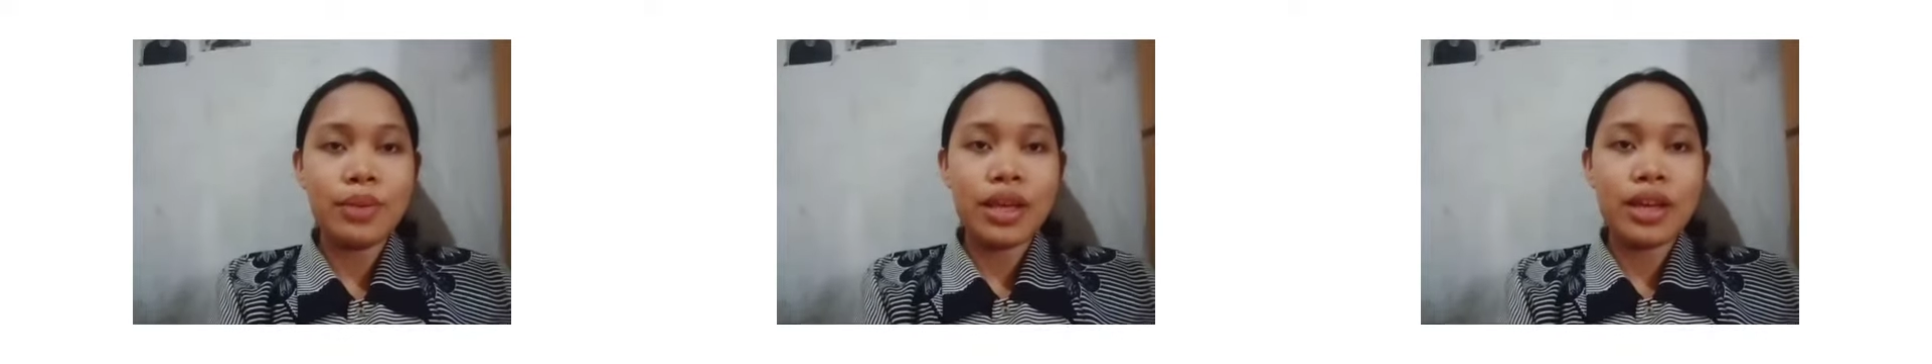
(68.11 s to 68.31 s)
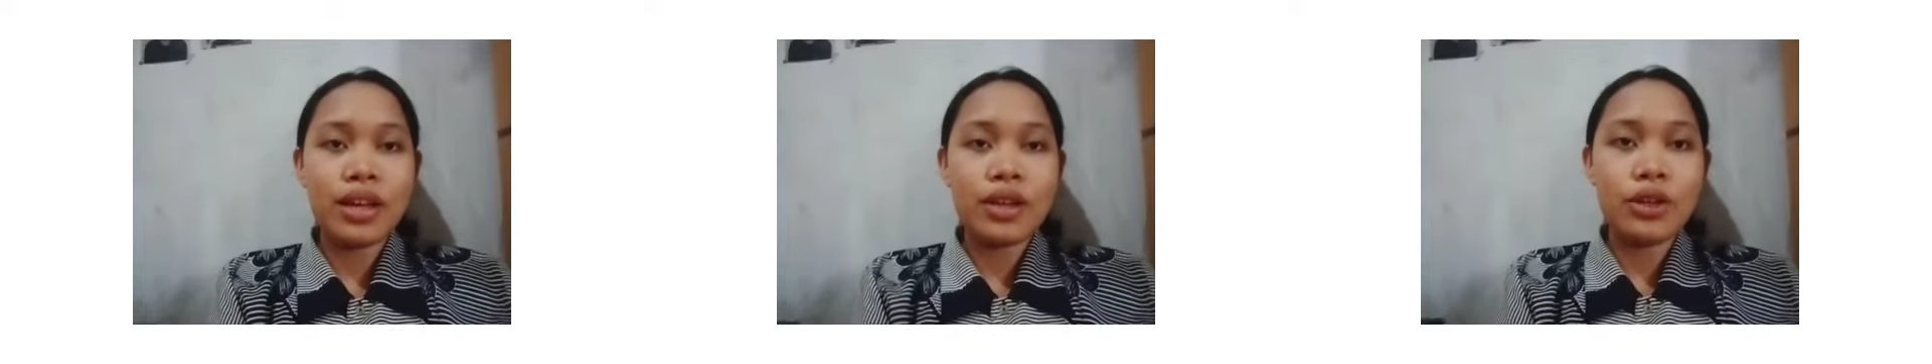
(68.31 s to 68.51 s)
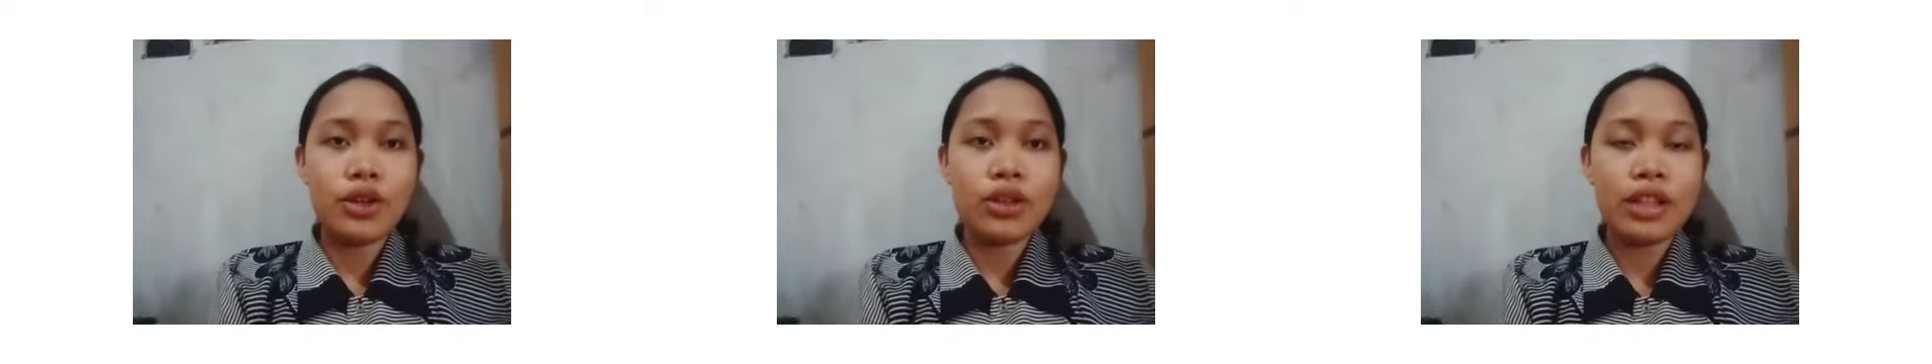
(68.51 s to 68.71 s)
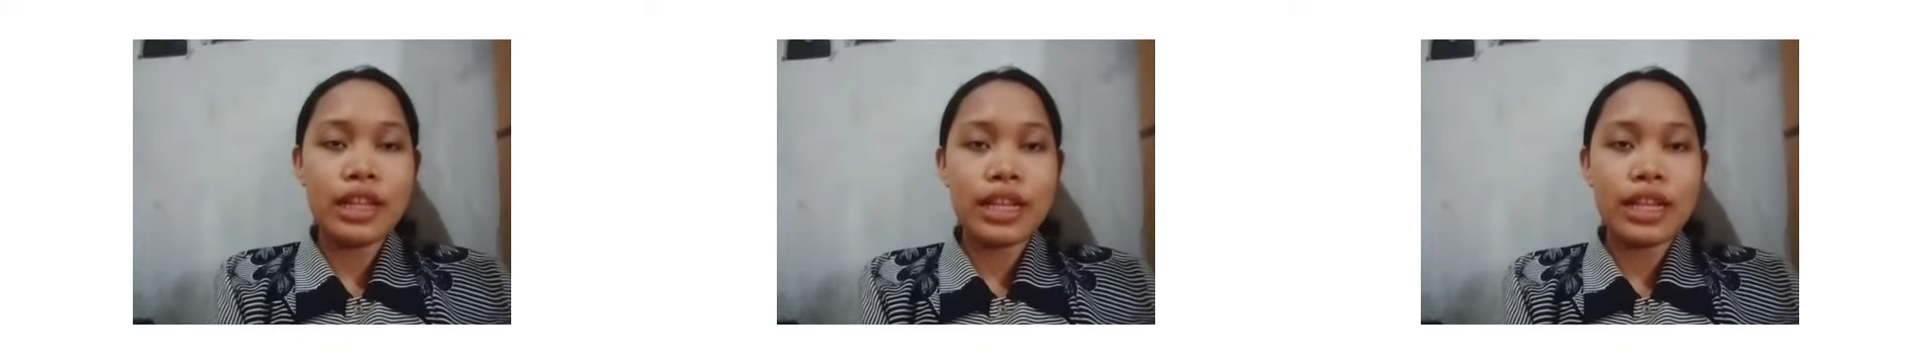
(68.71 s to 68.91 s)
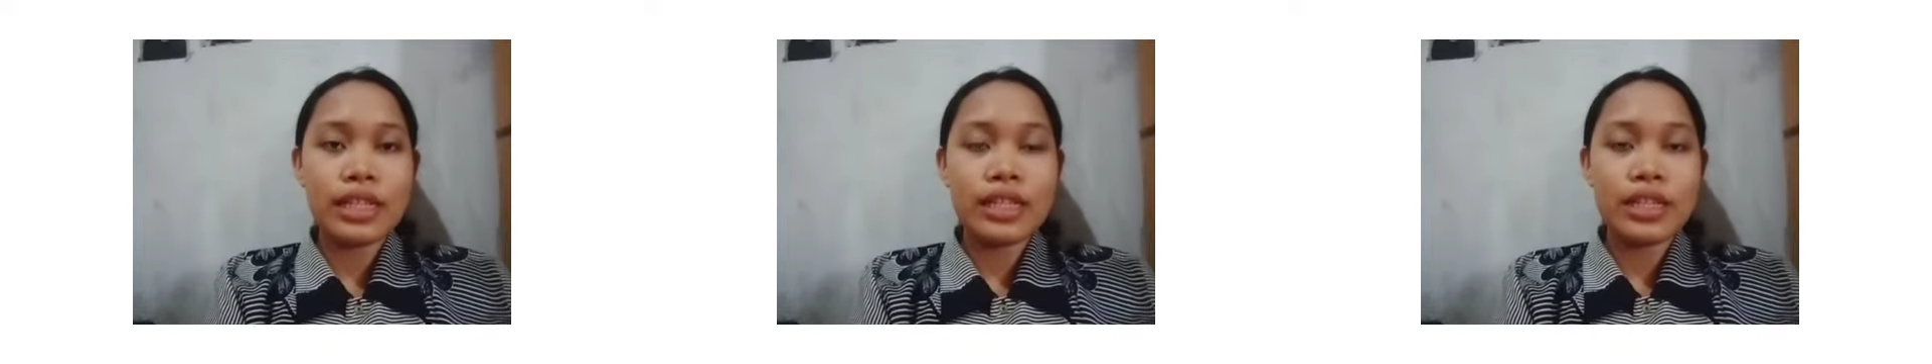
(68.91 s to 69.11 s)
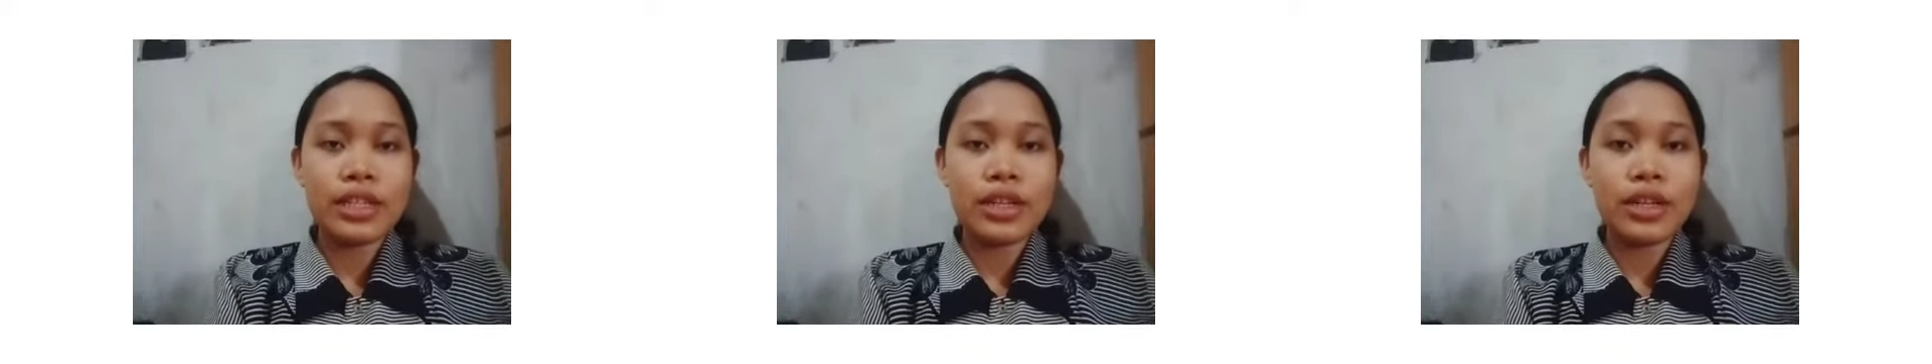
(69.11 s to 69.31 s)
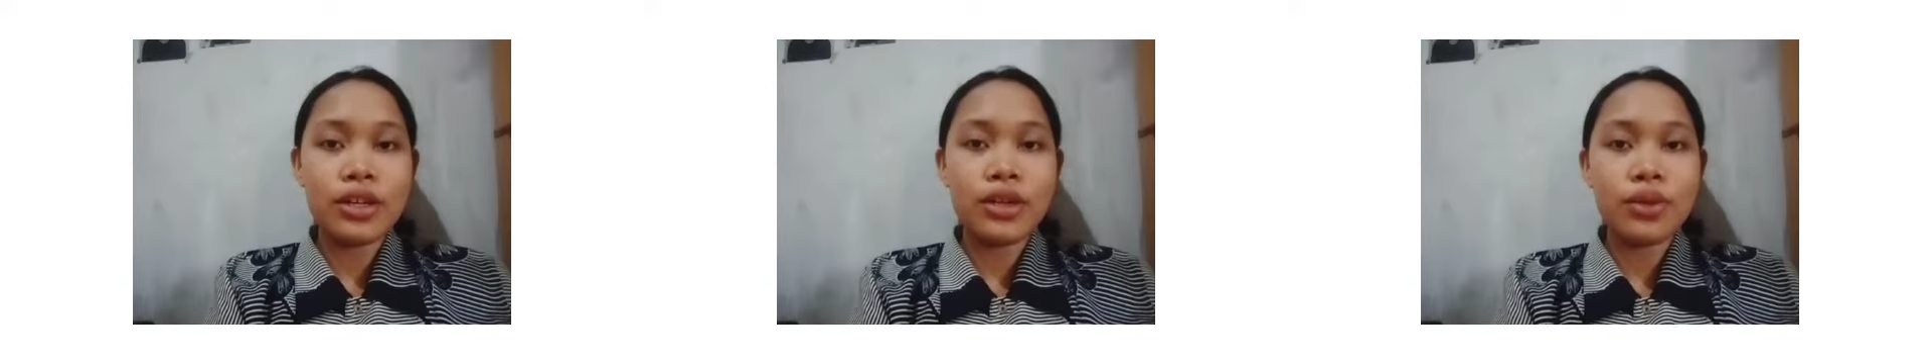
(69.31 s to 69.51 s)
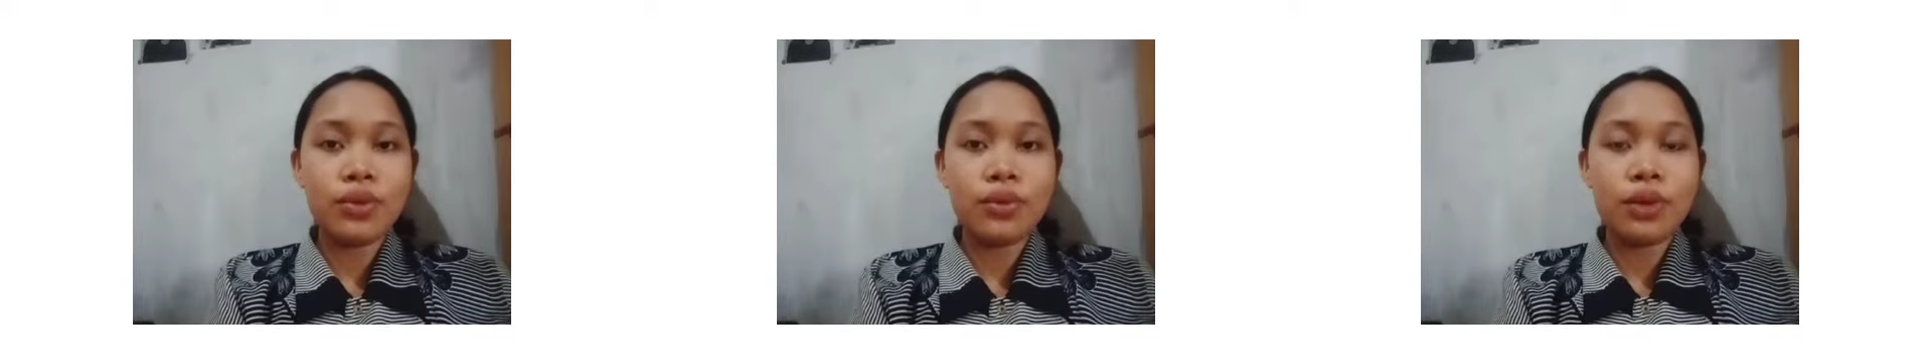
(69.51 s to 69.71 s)
being a good
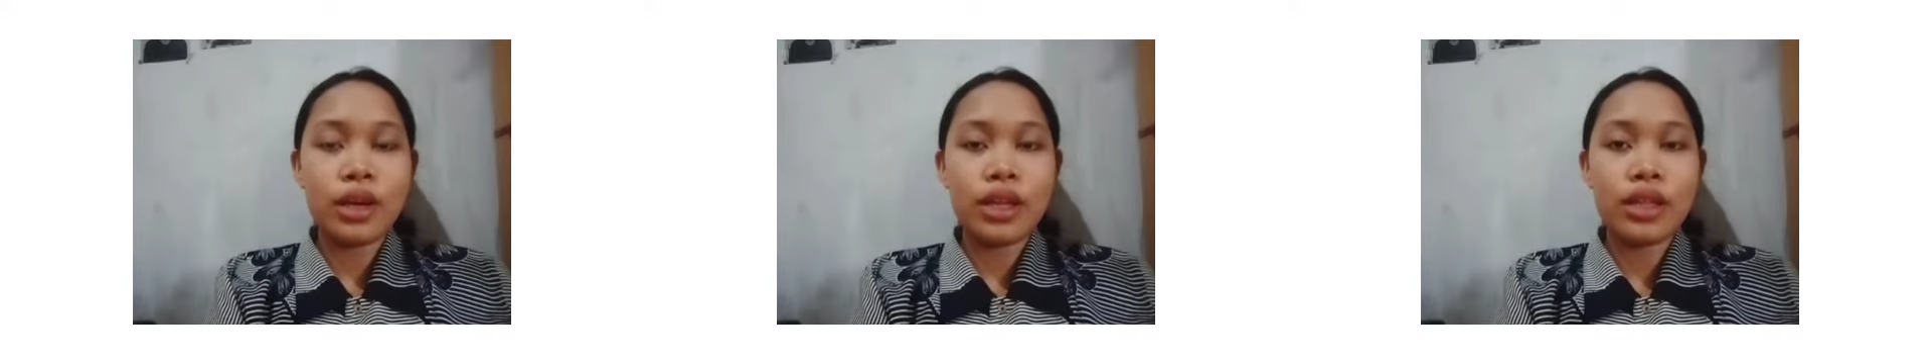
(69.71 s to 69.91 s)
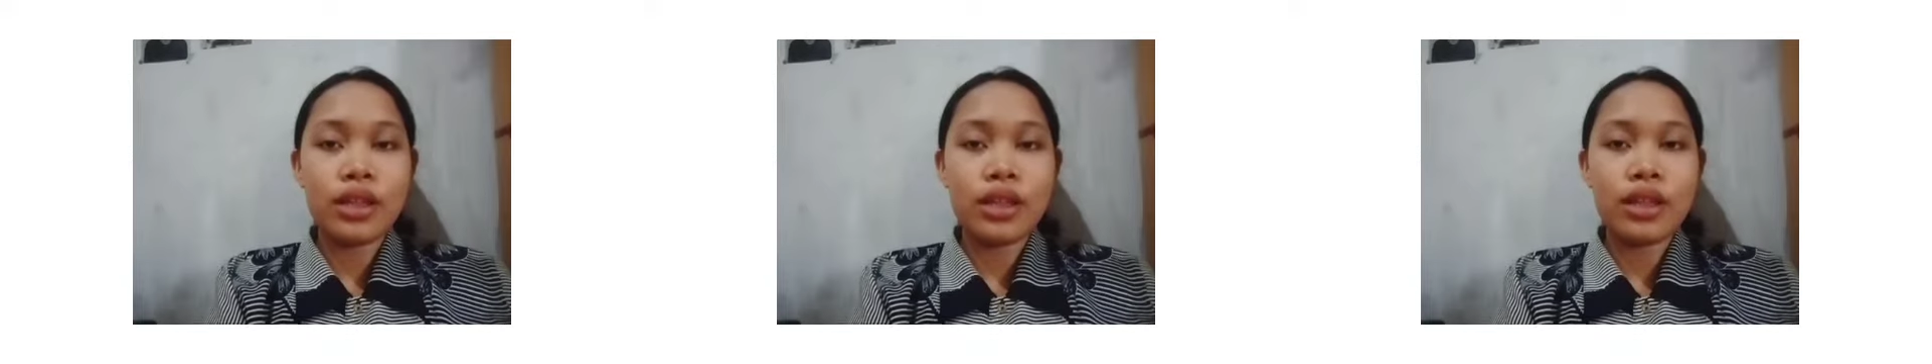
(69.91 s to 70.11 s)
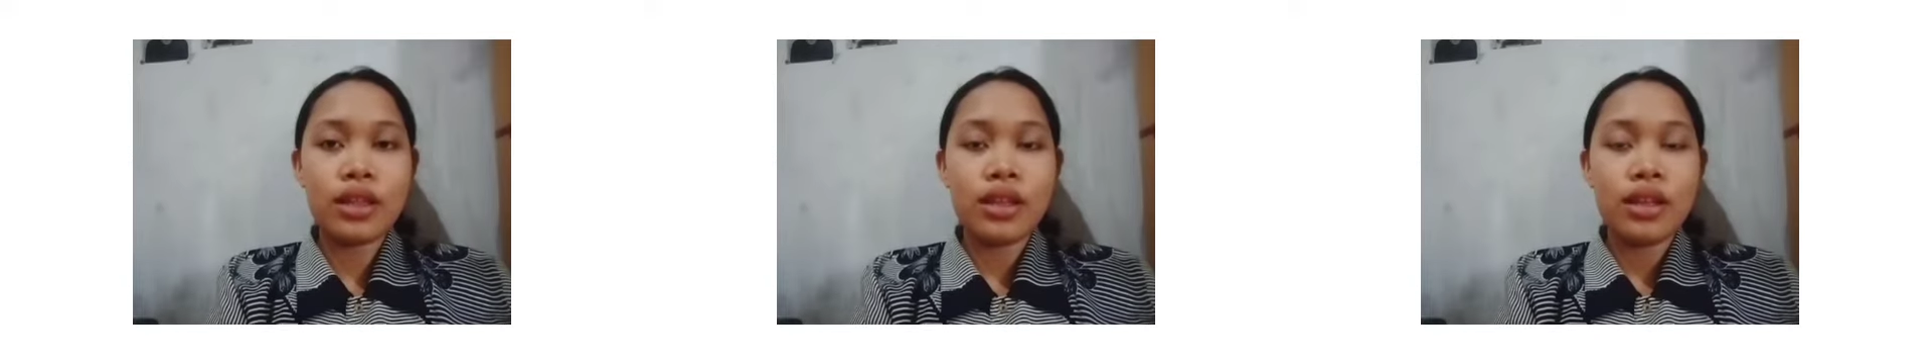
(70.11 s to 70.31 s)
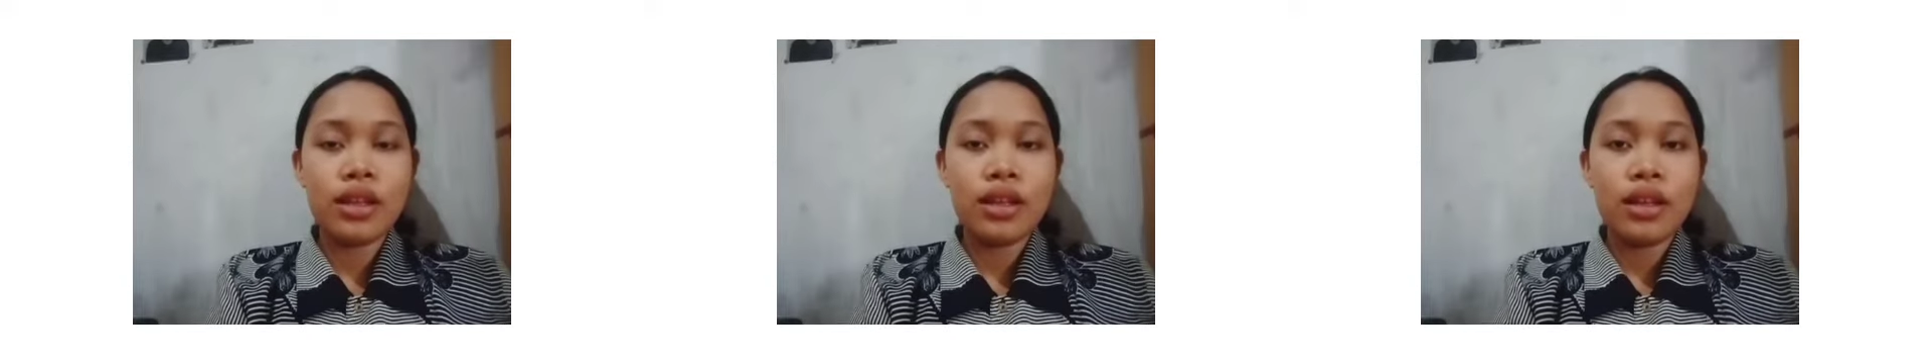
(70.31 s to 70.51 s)
listener when